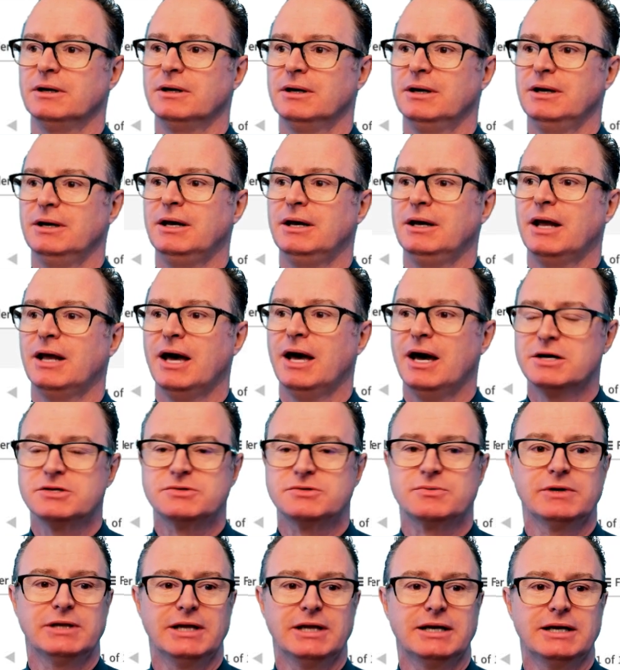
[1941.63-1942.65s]
It has
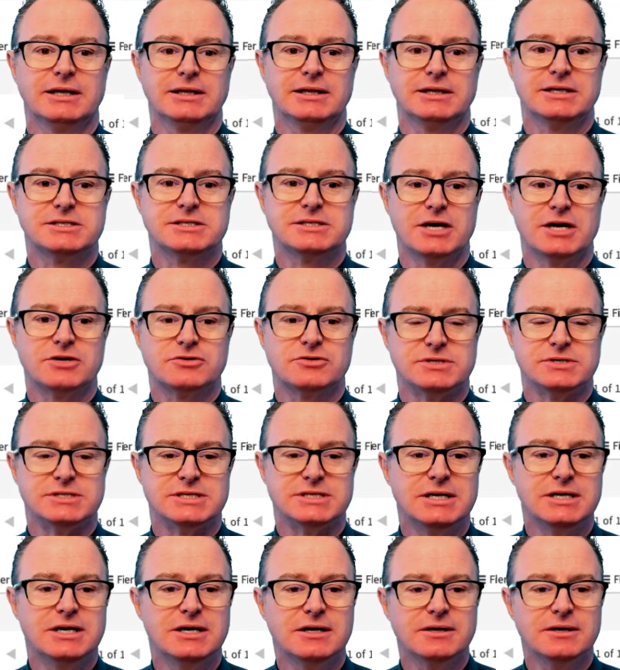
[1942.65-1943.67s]
related list entries
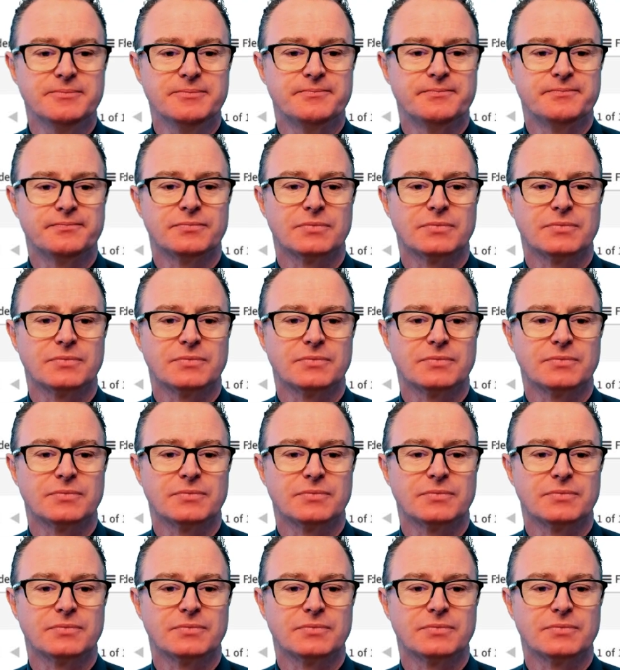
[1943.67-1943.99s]
in here.